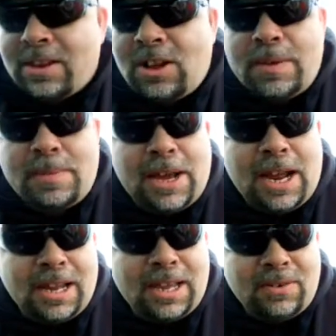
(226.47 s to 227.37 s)
So they called me
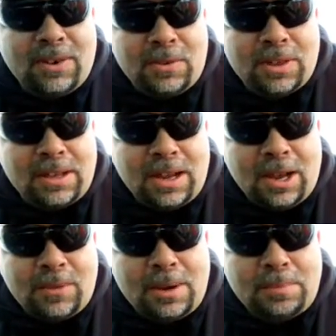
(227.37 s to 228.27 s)
back. When it was
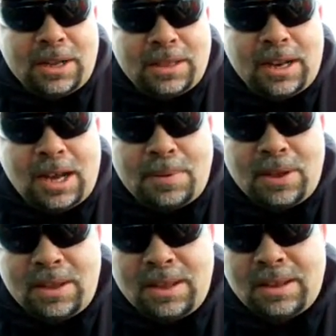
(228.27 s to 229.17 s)
done, I went and picked it up.
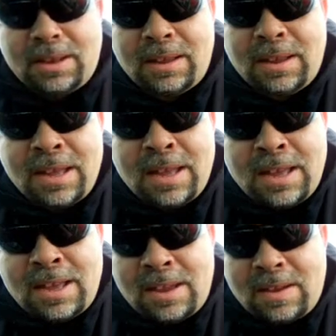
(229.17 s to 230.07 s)

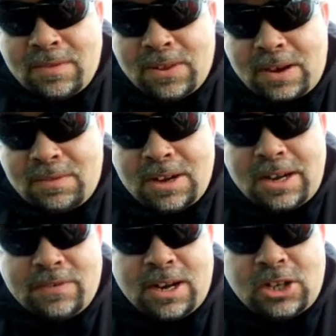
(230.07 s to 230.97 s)
For that rear
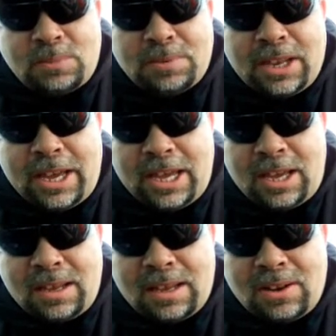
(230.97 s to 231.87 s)
differential plate,
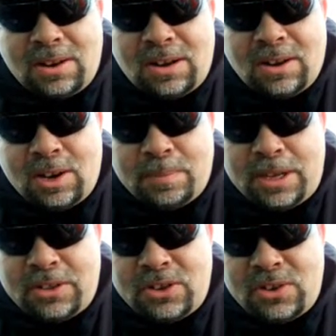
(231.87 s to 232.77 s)
it turned out to
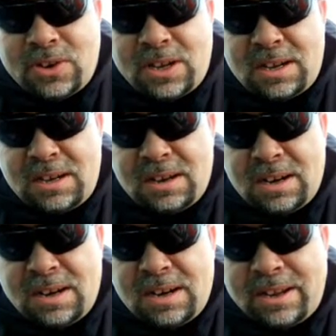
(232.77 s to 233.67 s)
be
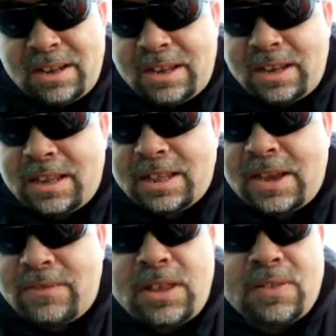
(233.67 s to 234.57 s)

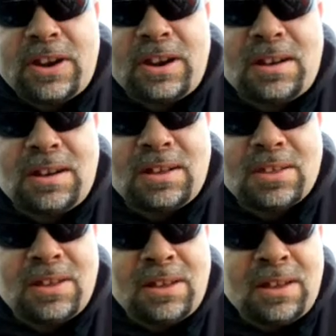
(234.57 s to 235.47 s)
$273.